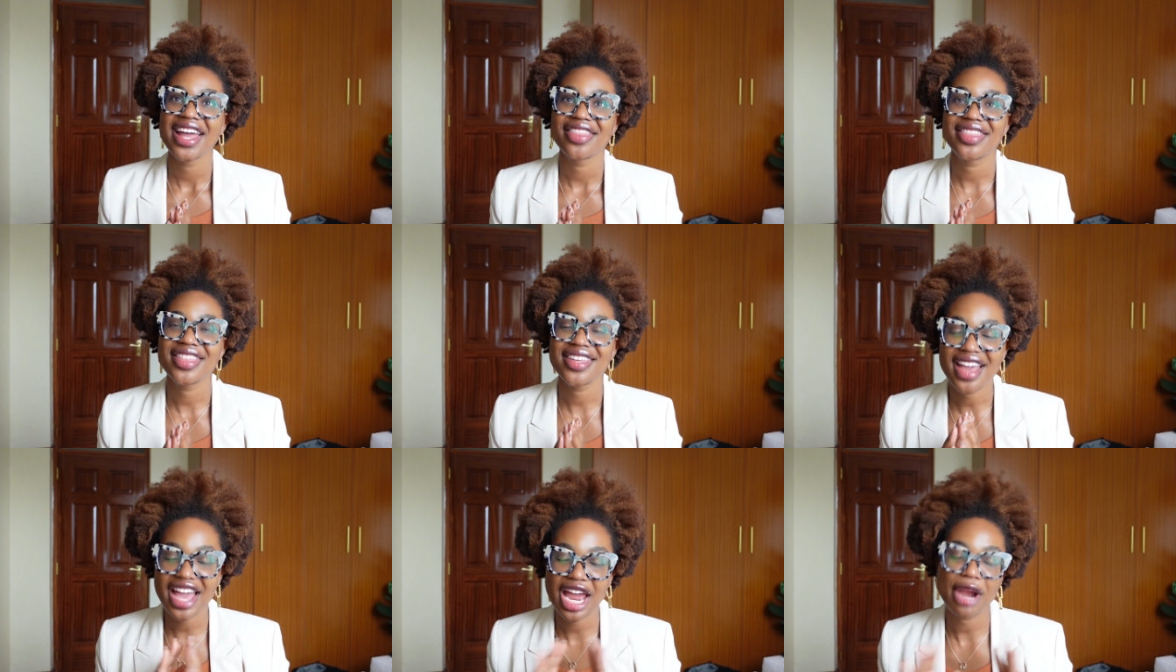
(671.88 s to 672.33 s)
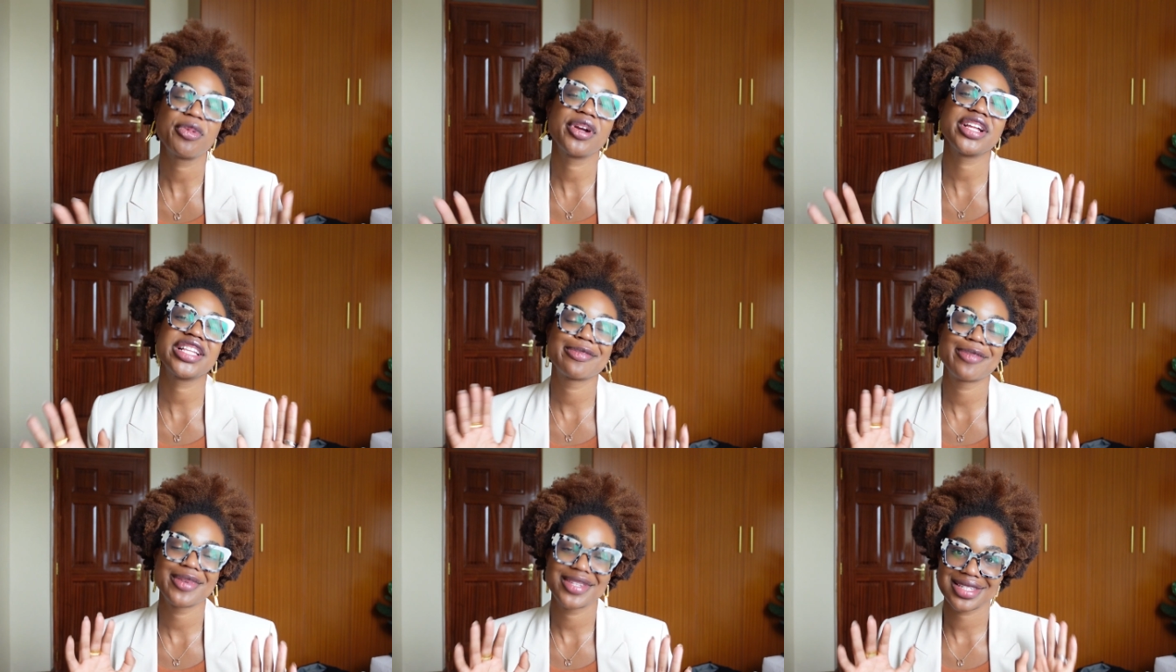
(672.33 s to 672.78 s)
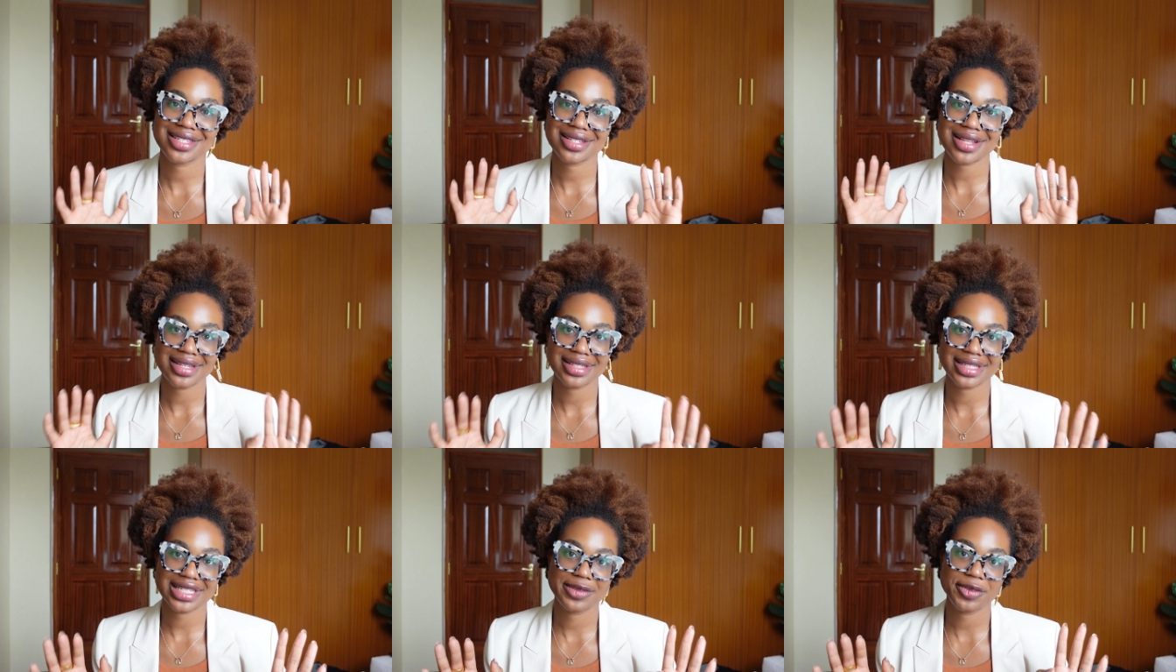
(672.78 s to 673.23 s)
the Emirates business
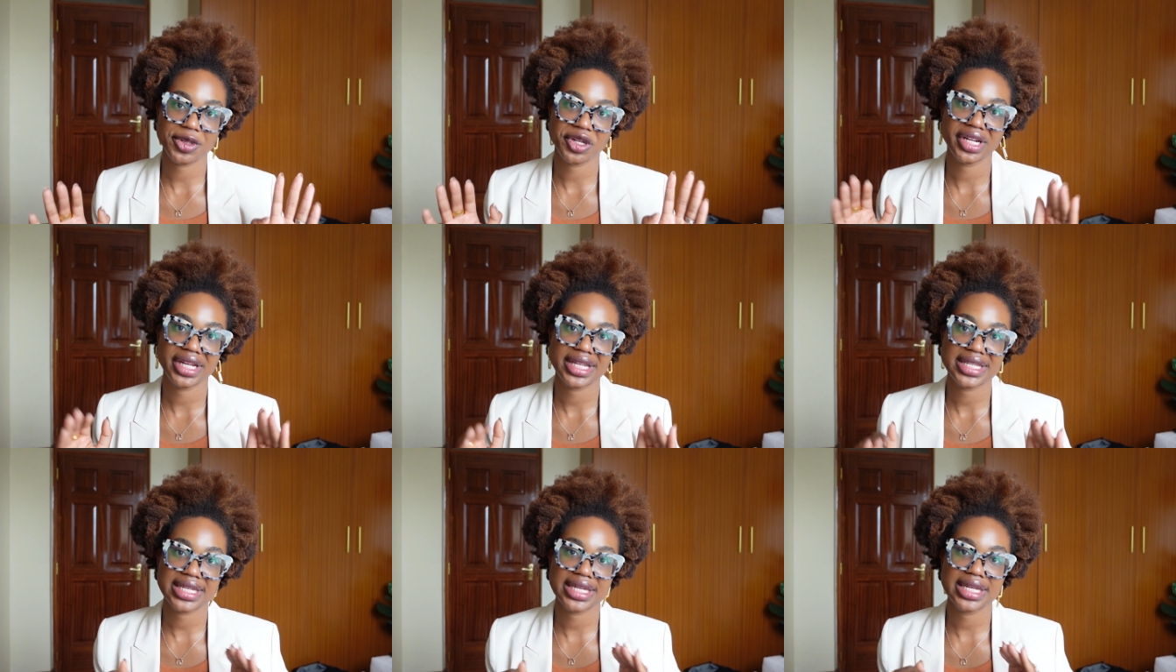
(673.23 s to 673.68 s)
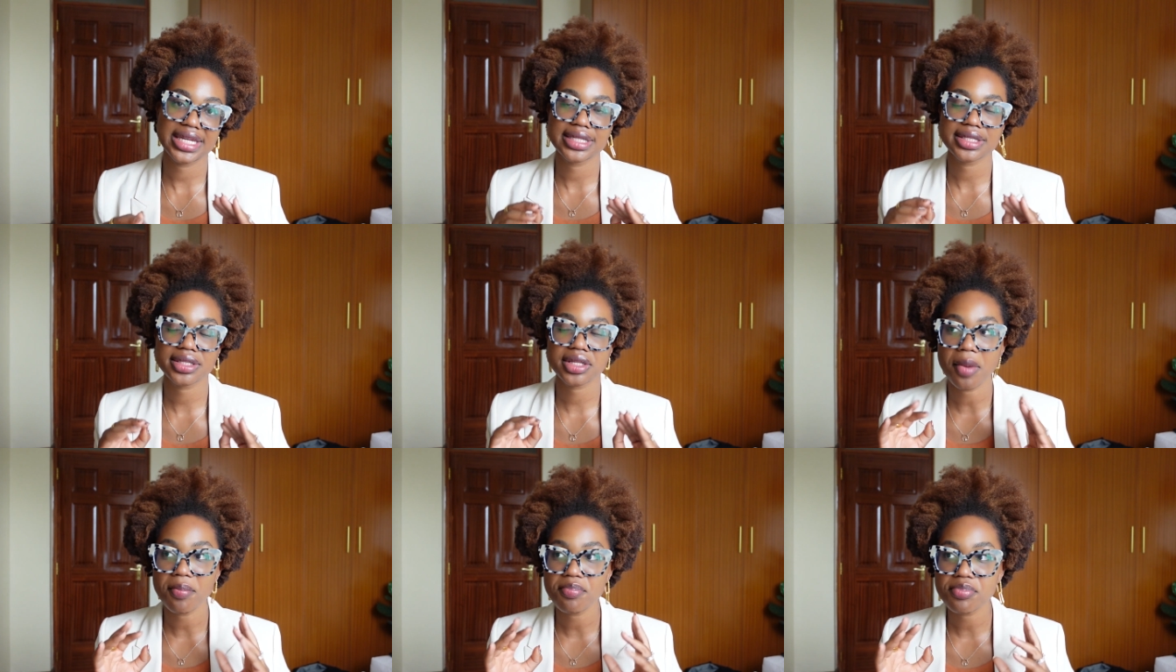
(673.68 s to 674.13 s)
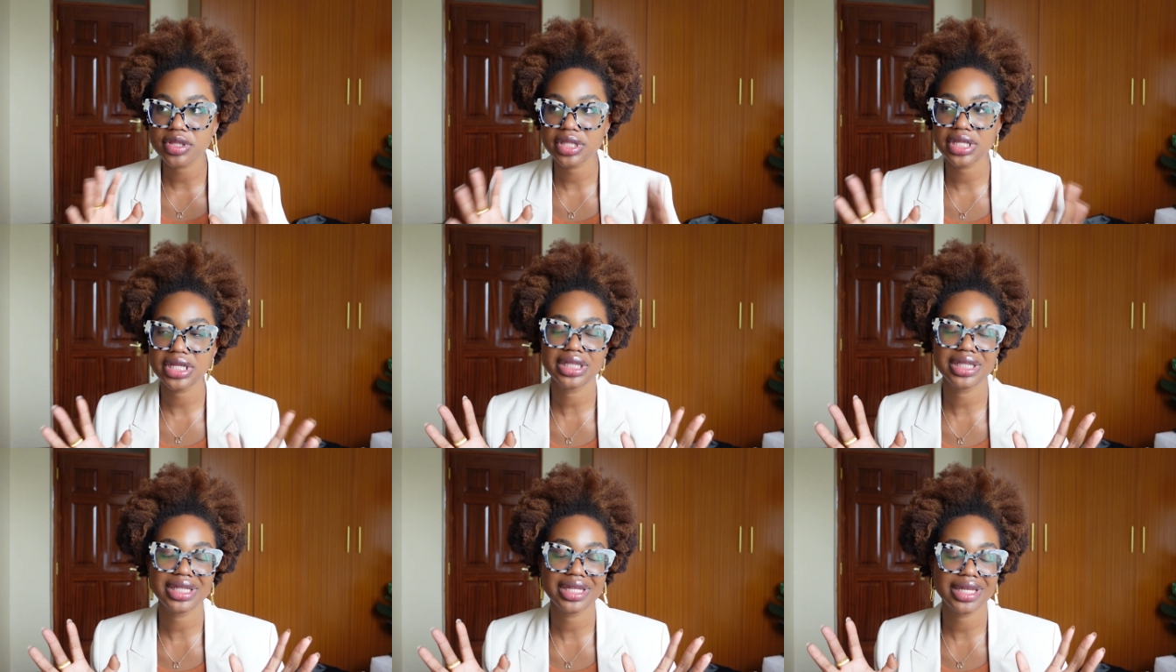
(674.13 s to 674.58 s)
class experience is
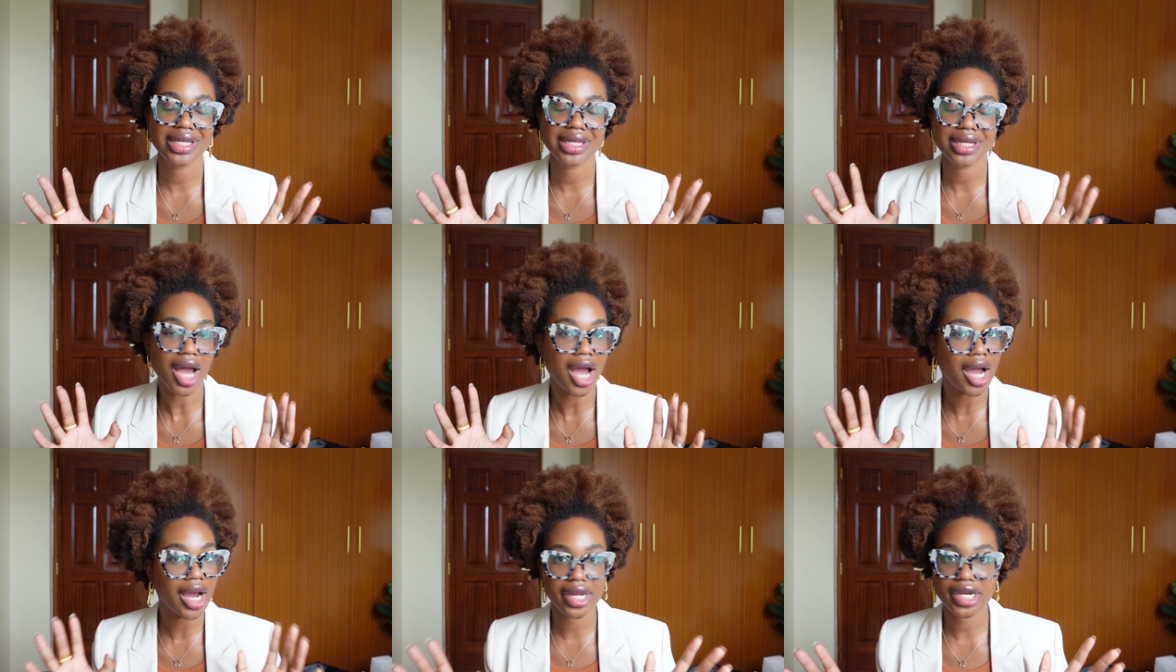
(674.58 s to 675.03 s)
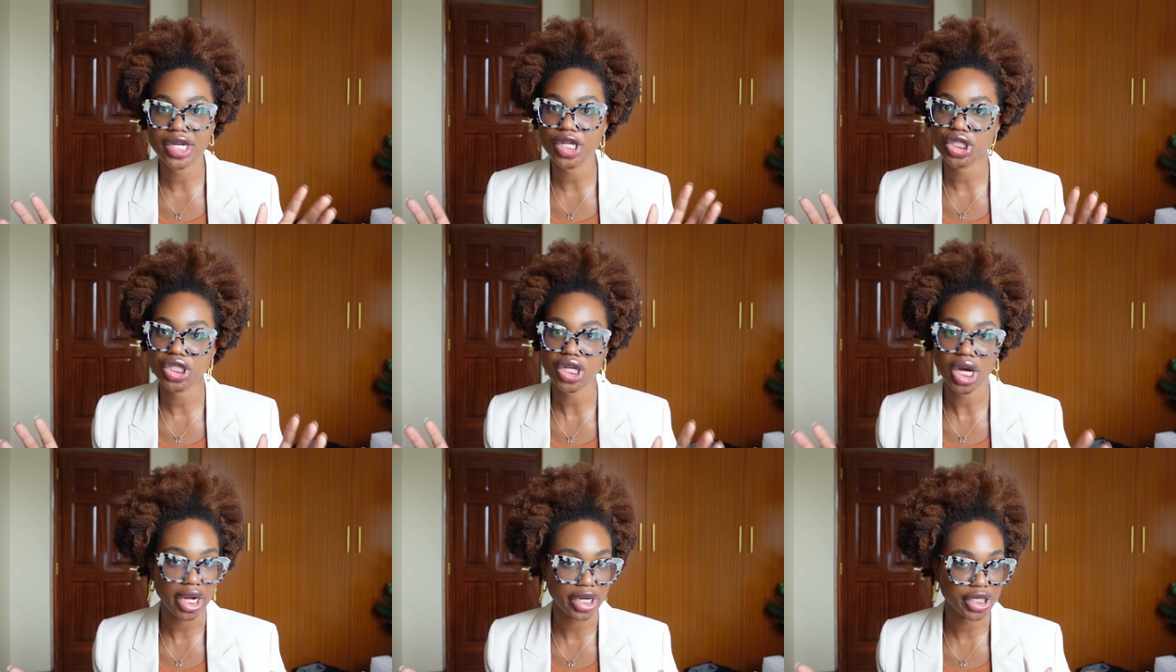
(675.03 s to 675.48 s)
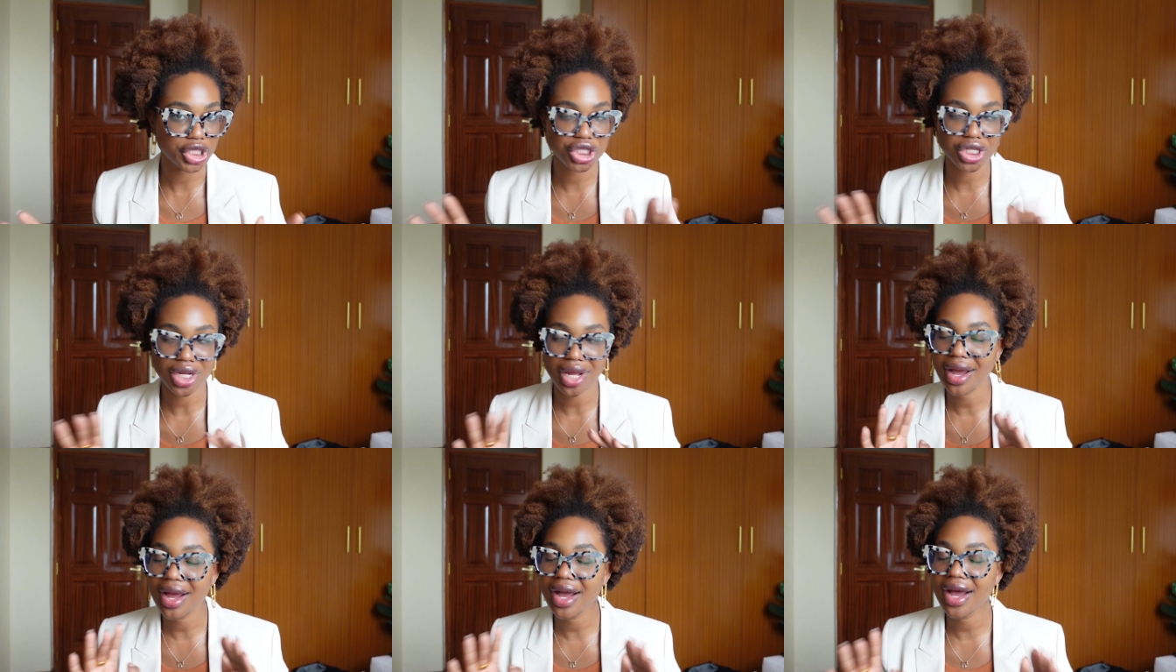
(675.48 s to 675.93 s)
completely
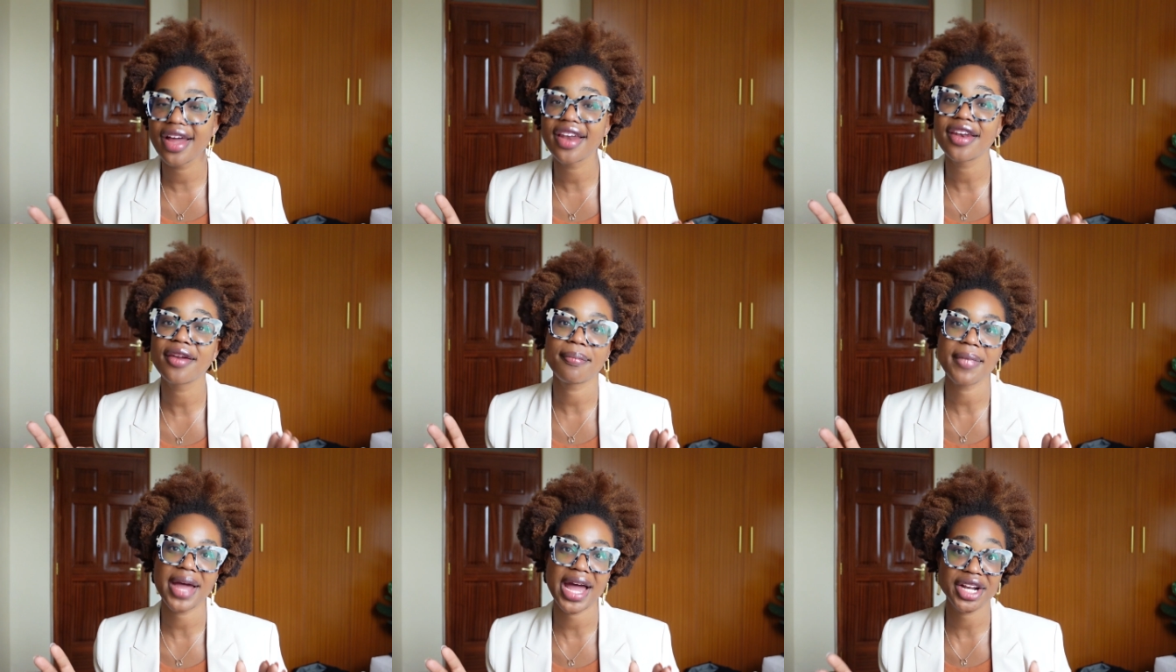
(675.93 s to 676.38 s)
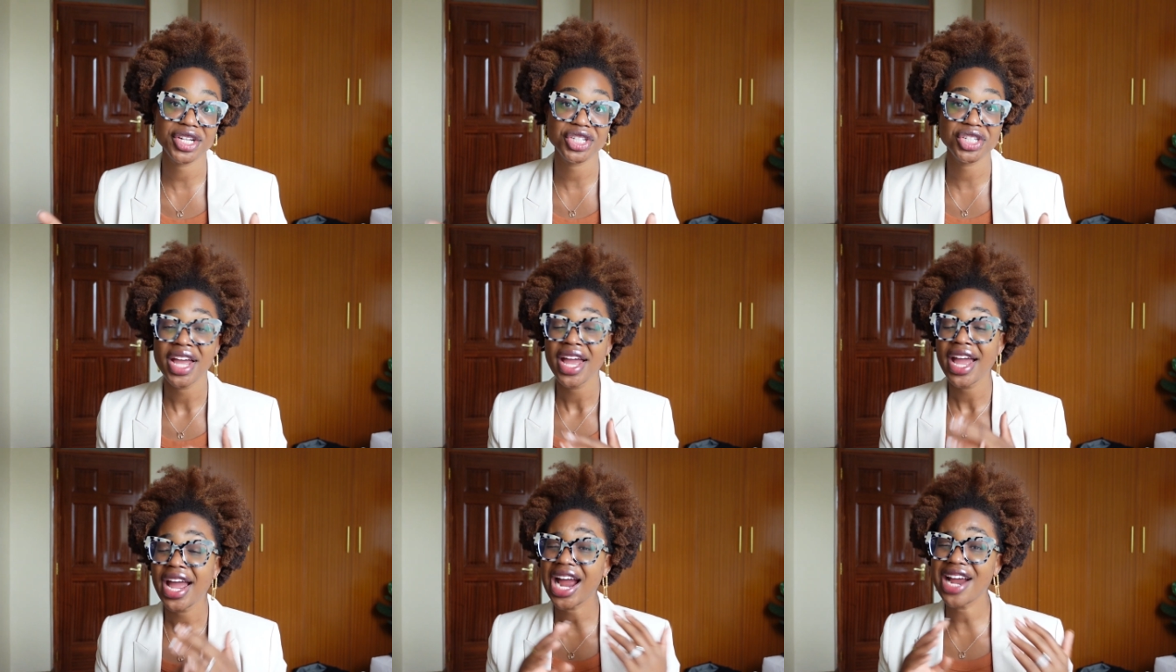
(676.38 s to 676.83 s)
untouched, unmatched.